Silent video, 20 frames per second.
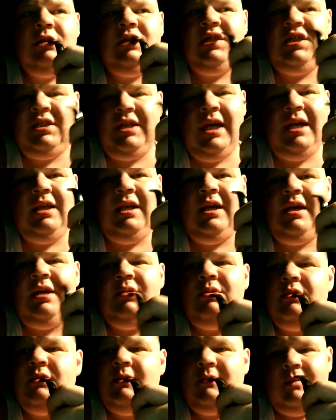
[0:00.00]
stay lit
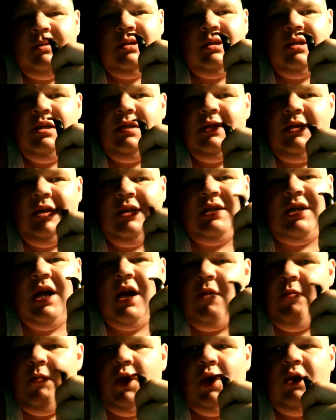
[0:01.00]
the
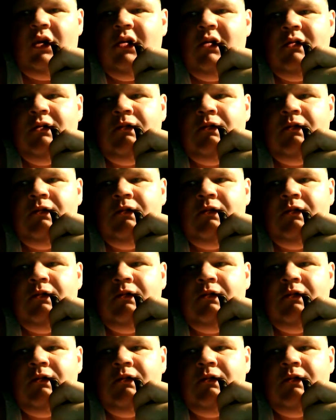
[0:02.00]
entire bowl.